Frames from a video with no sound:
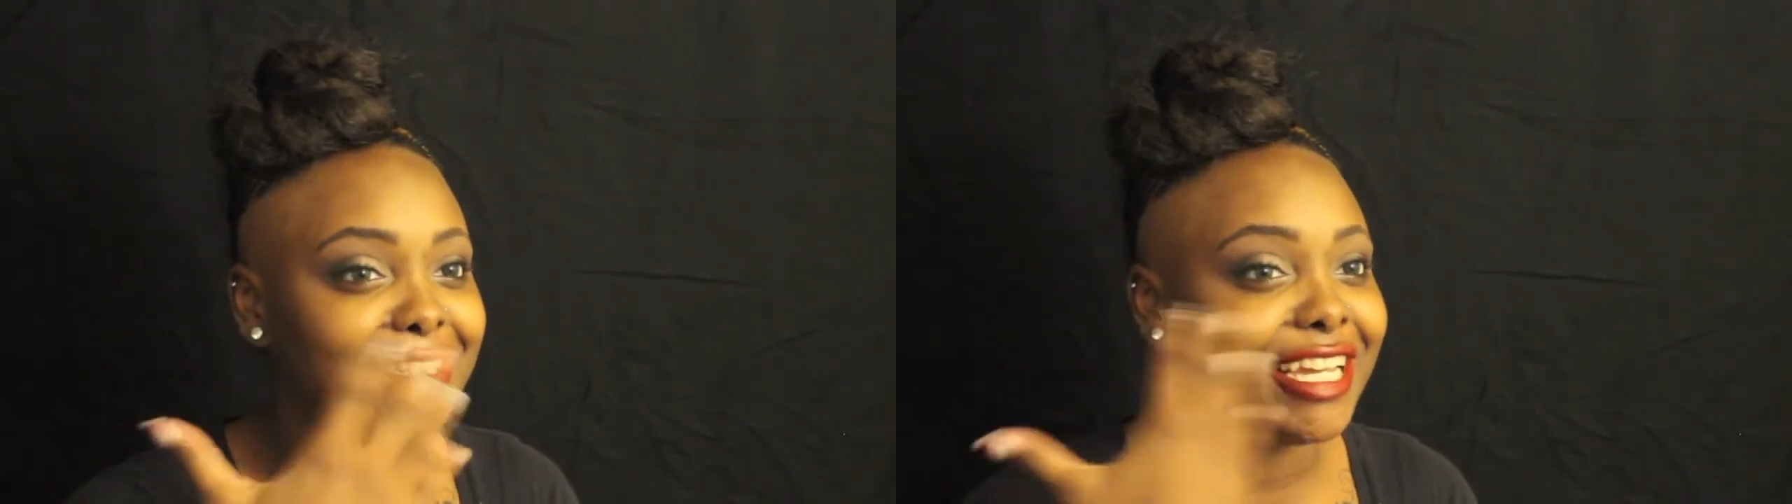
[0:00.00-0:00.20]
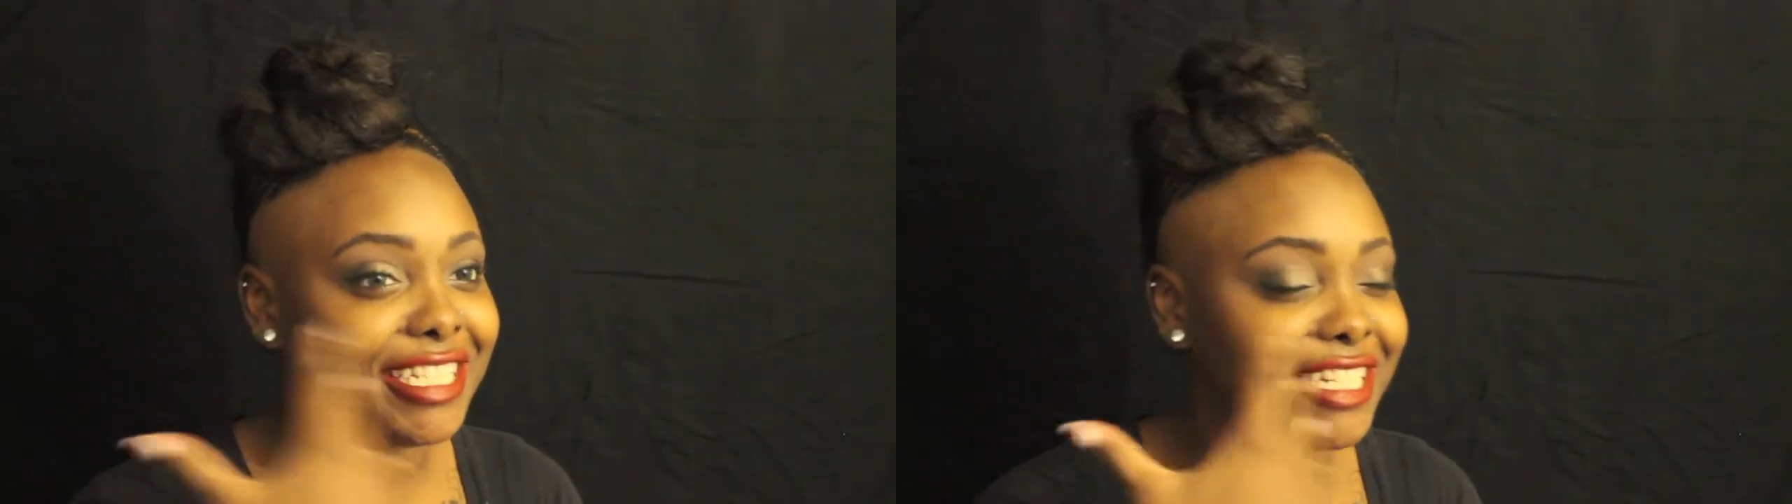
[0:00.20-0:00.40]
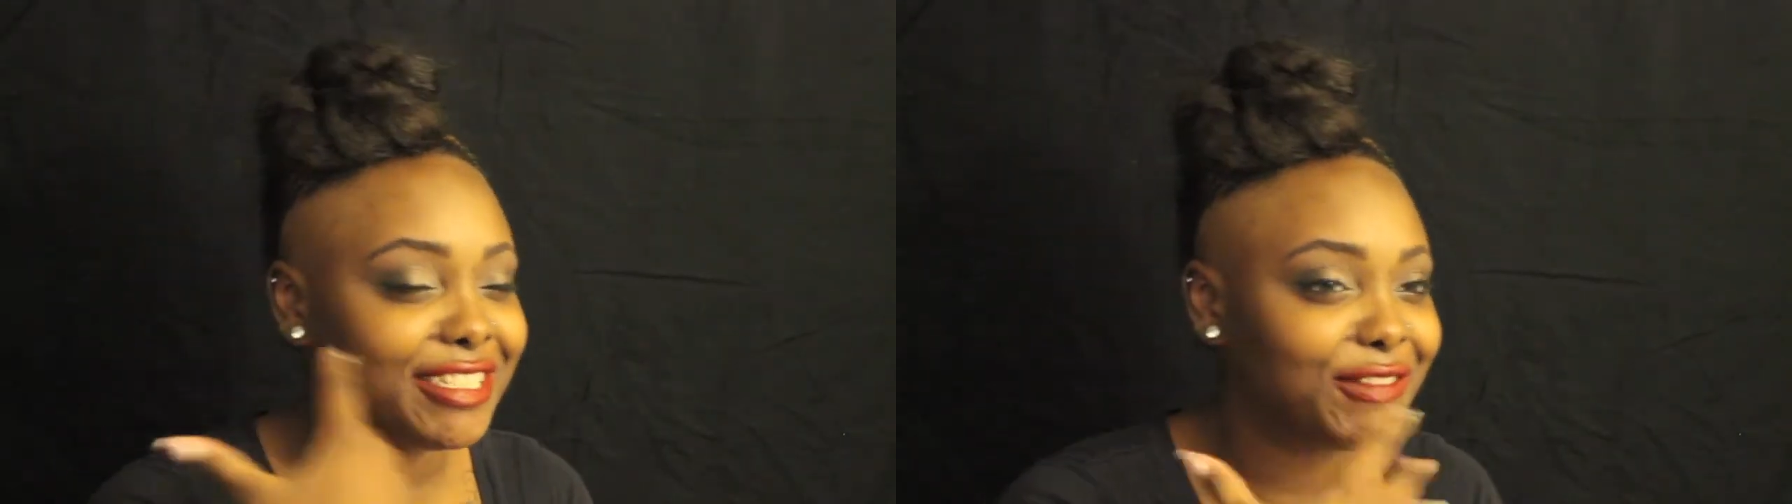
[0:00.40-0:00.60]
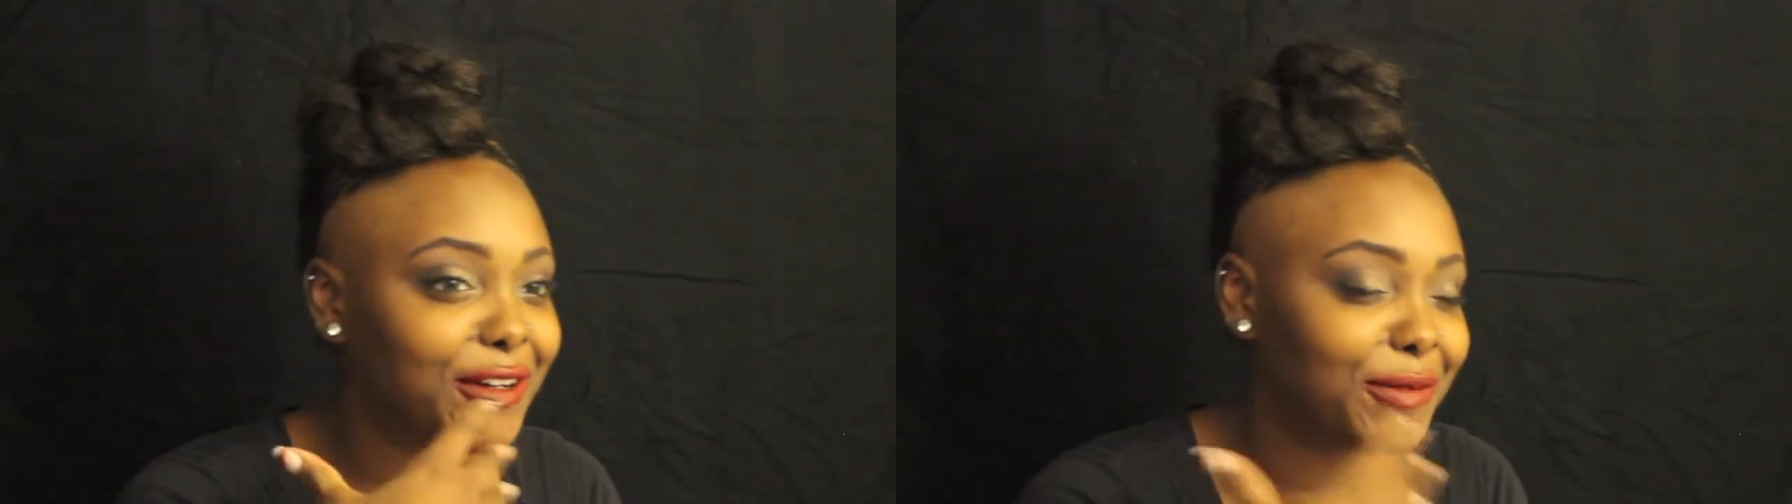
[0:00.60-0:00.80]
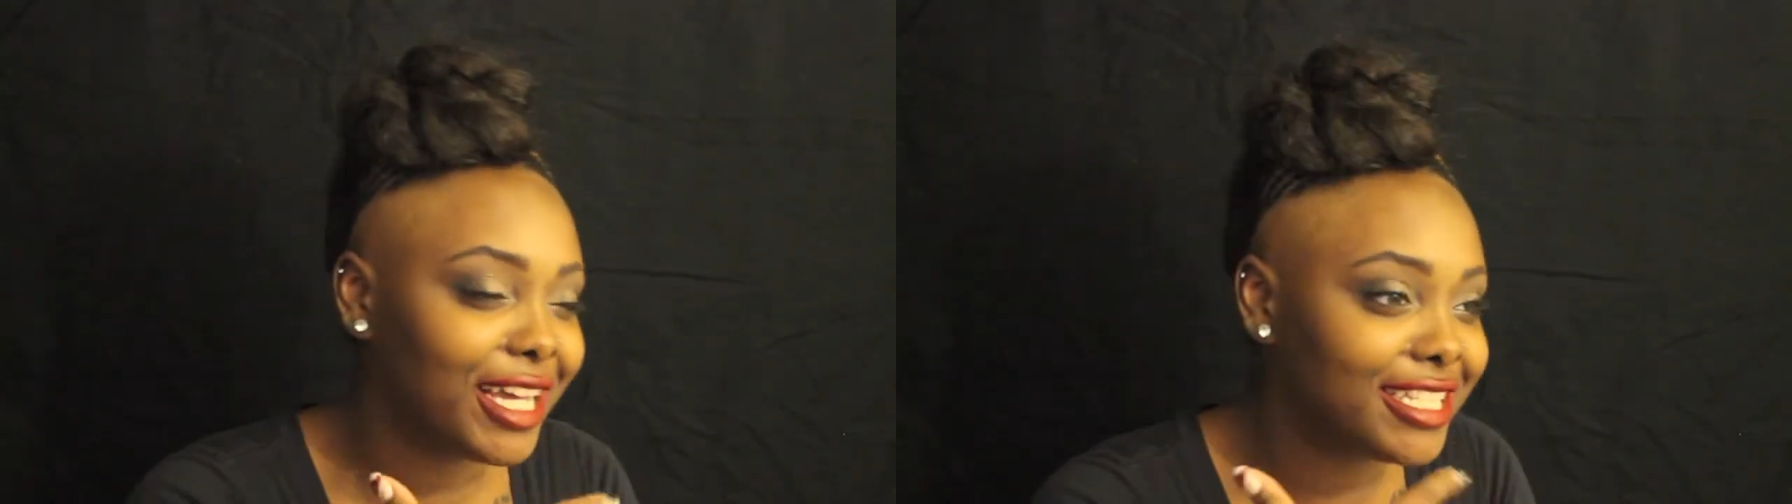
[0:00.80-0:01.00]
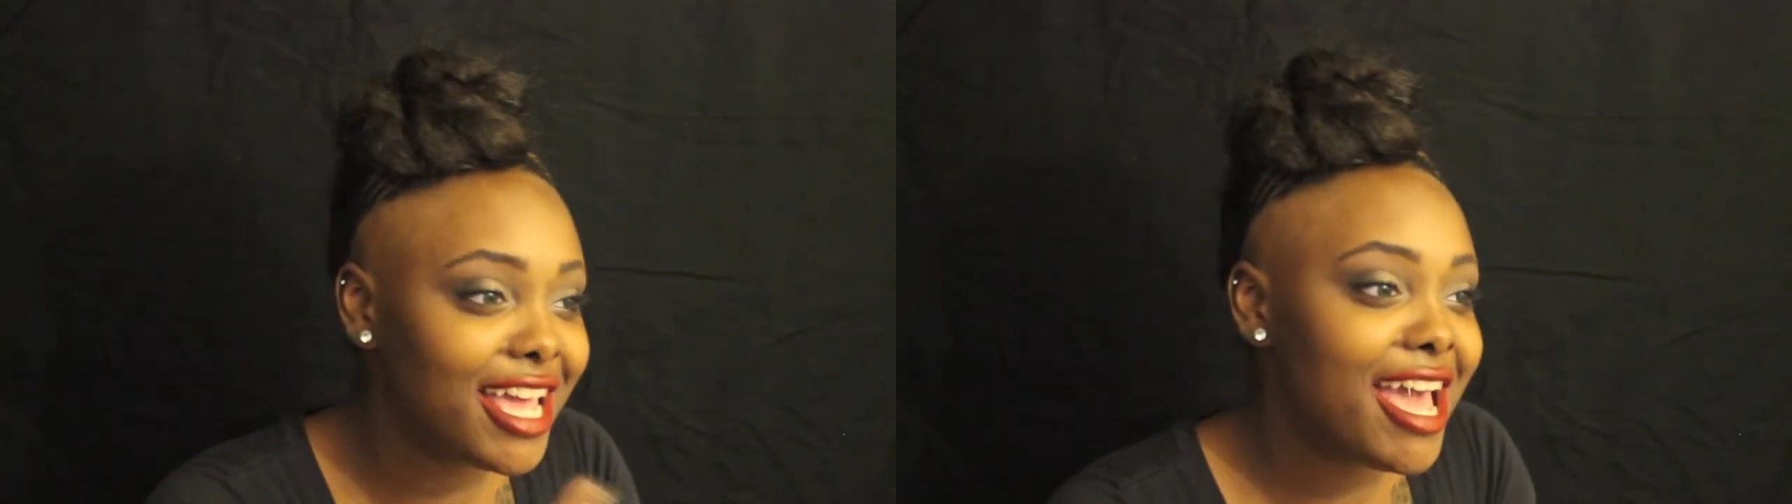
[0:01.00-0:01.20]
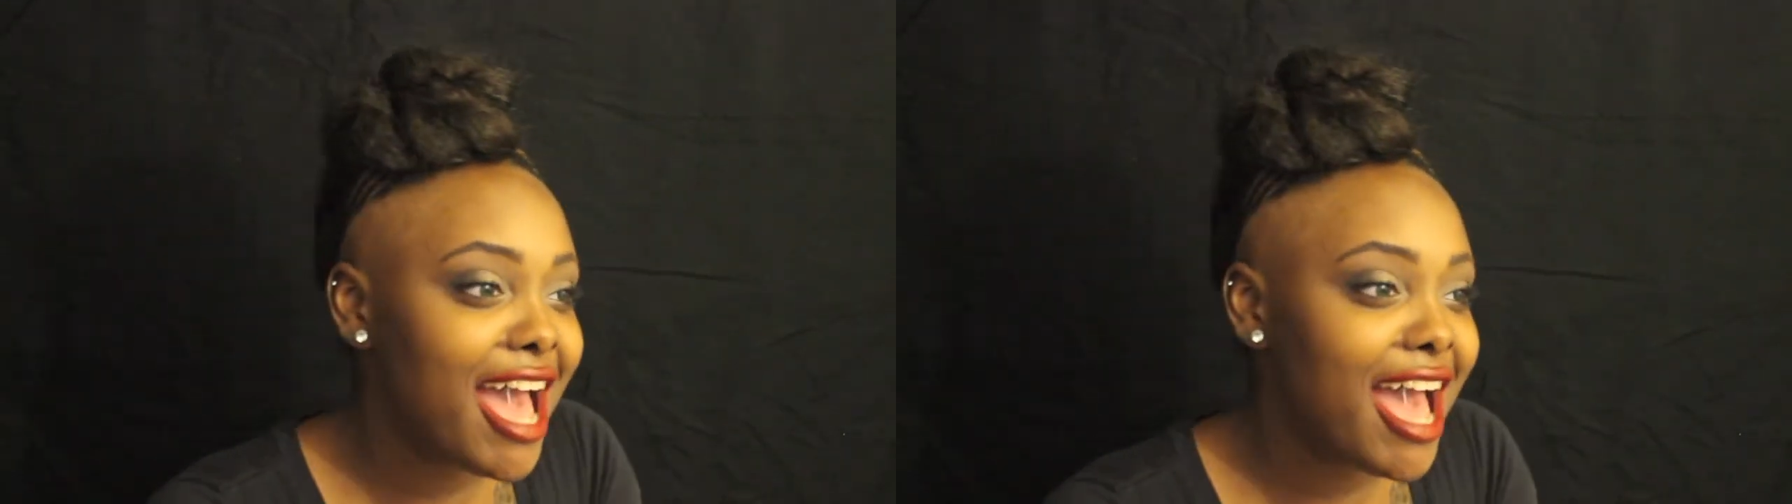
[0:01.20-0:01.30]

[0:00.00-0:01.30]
to let tears flow because